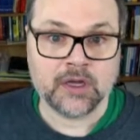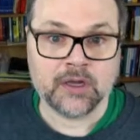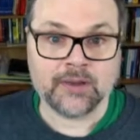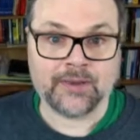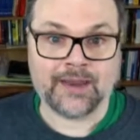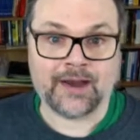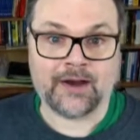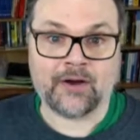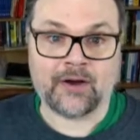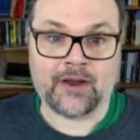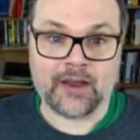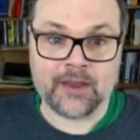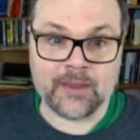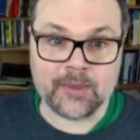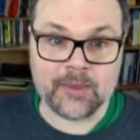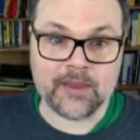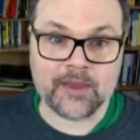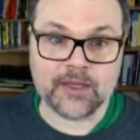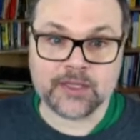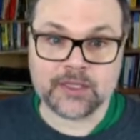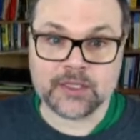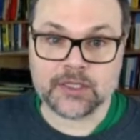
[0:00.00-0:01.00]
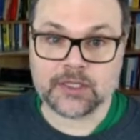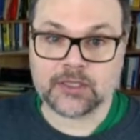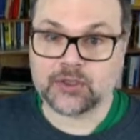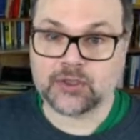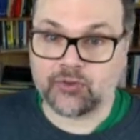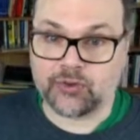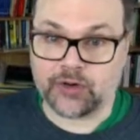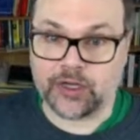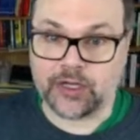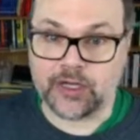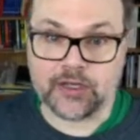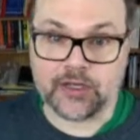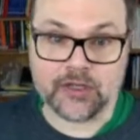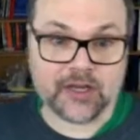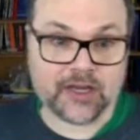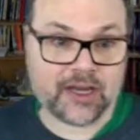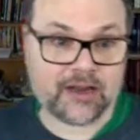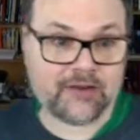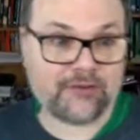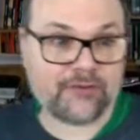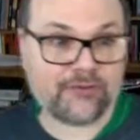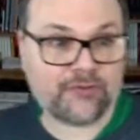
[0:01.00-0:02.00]
Now, in this tree, you
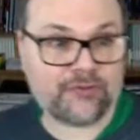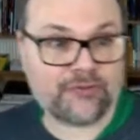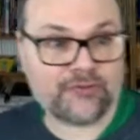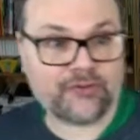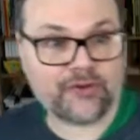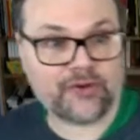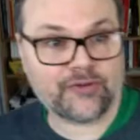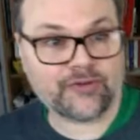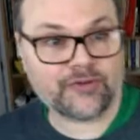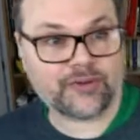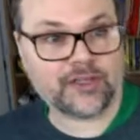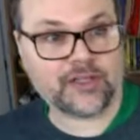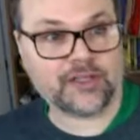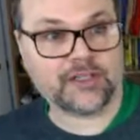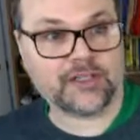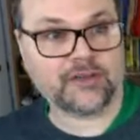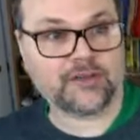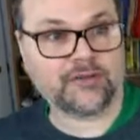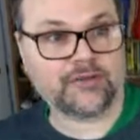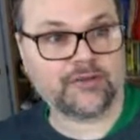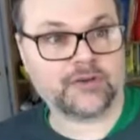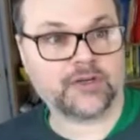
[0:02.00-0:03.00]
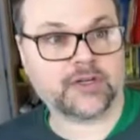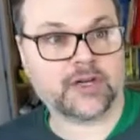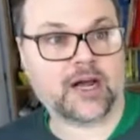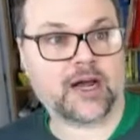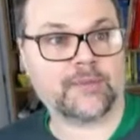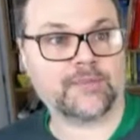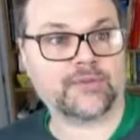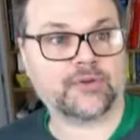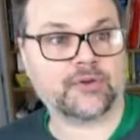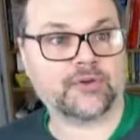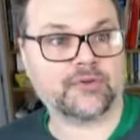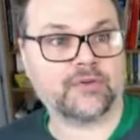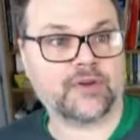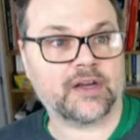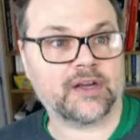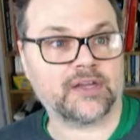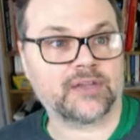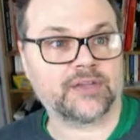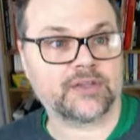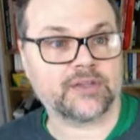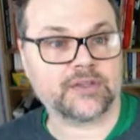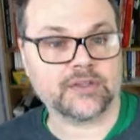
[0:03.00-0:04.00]
have 50 different
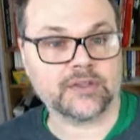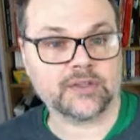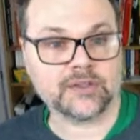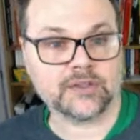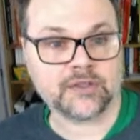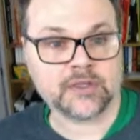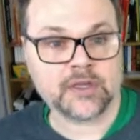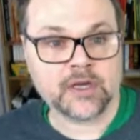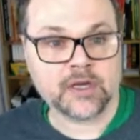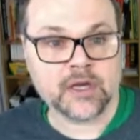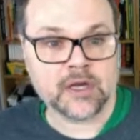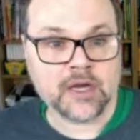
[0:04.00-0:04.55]
observations.